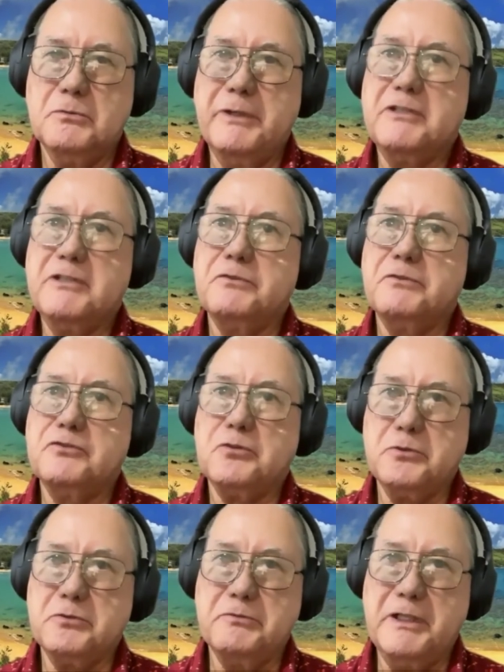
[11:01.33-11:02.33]
make your voice
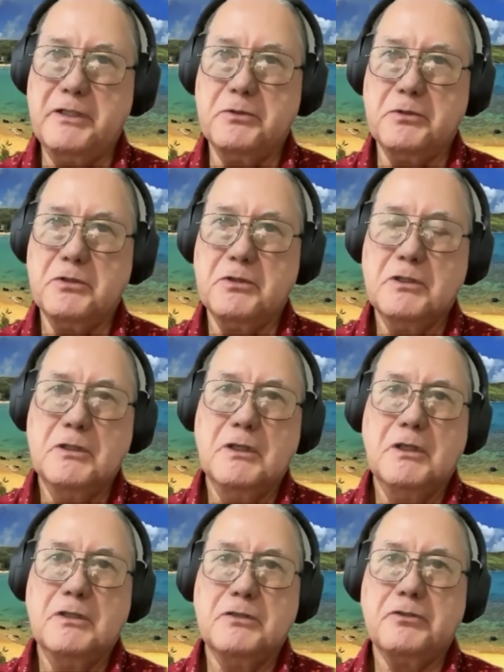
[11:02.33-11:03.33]
heard, rather.
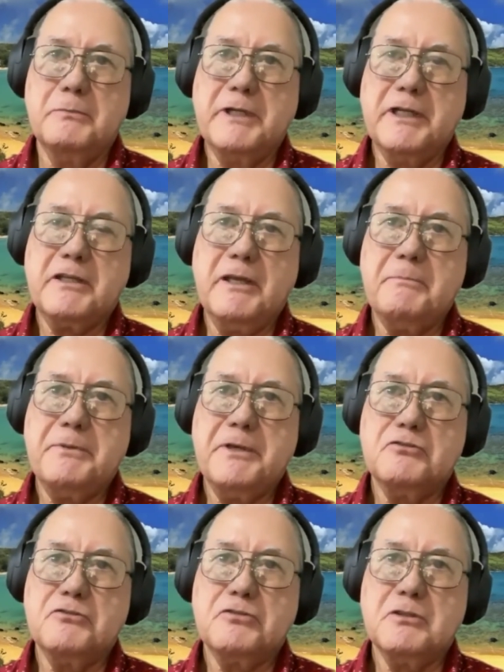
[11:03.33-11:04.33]
So my
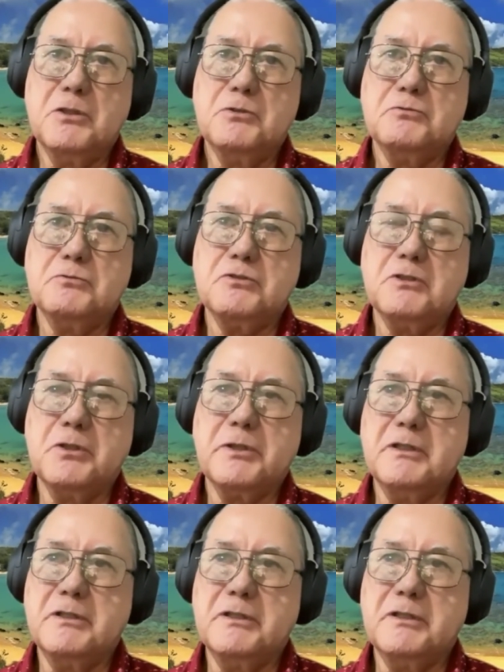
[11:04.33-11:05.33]
campaign
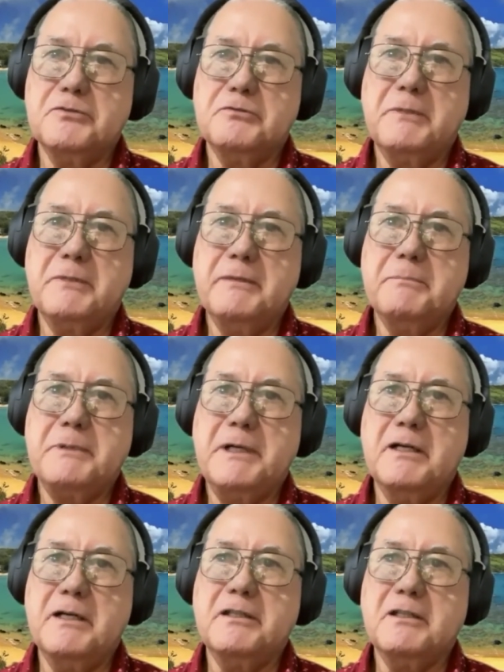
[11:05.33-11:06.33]
slogan is Mai
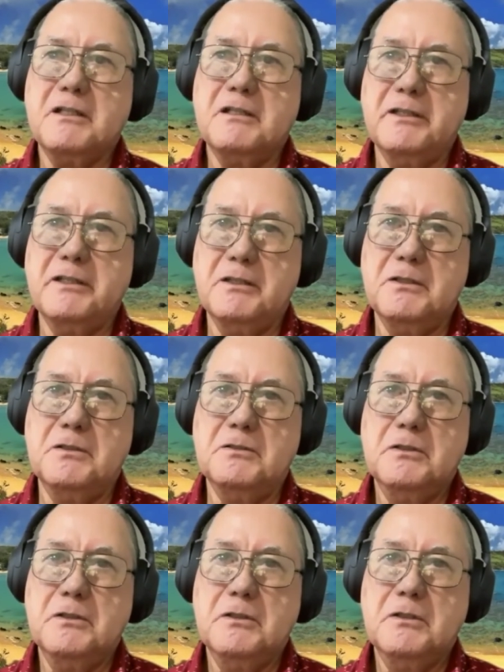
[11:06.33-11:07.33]
Pa'i Kaleo.
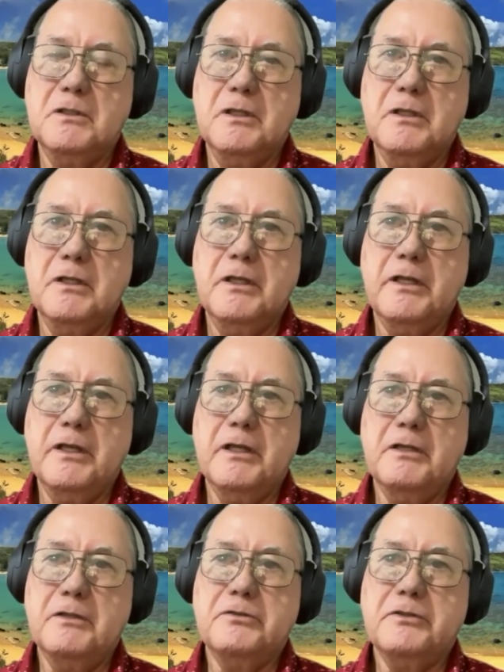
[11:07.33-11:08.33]

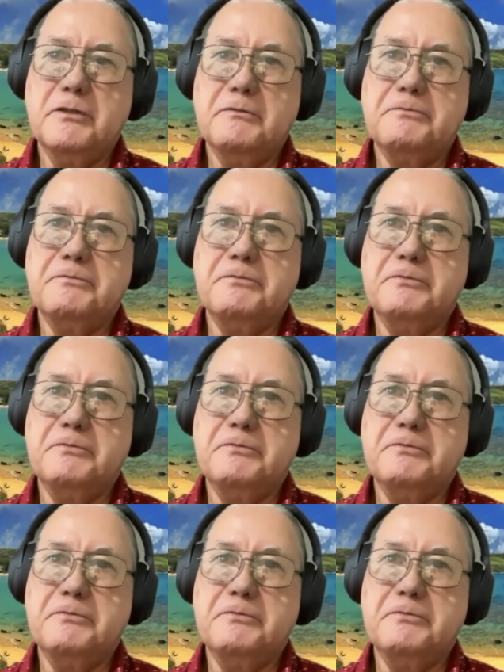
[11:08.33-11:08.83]
And if